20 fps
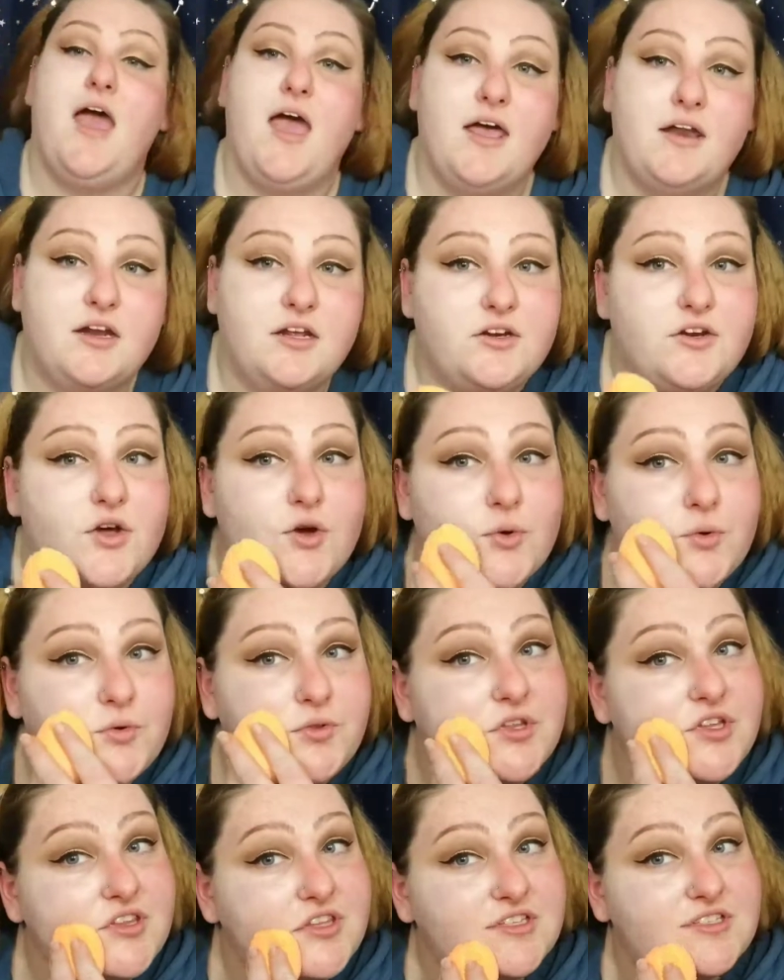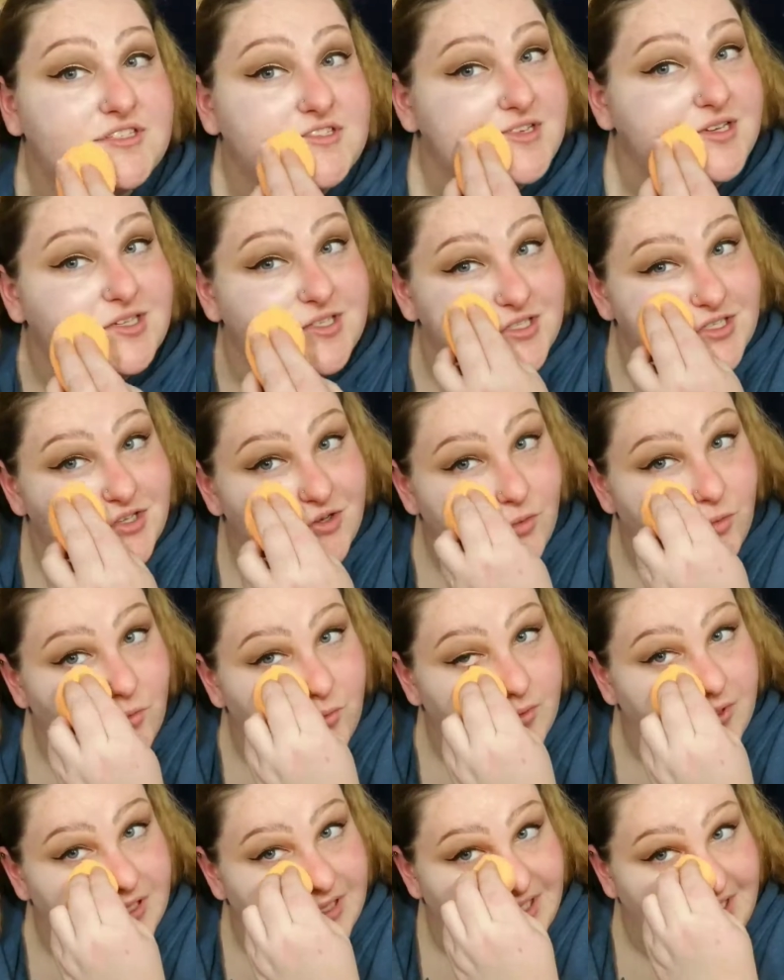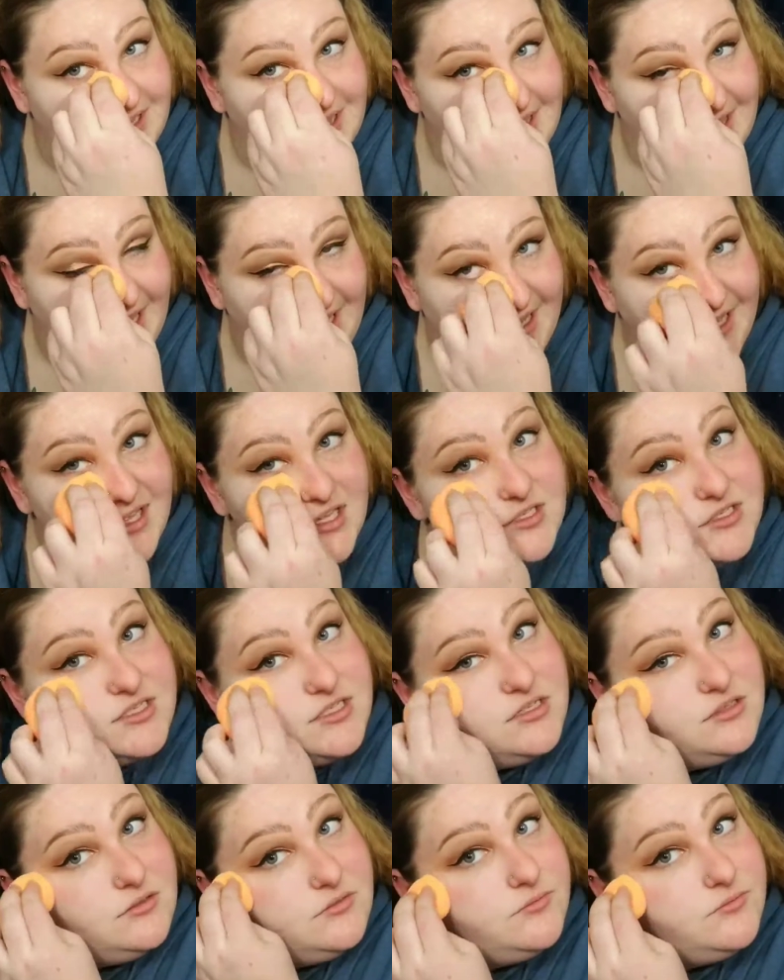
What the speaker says: And I know that this does look really light,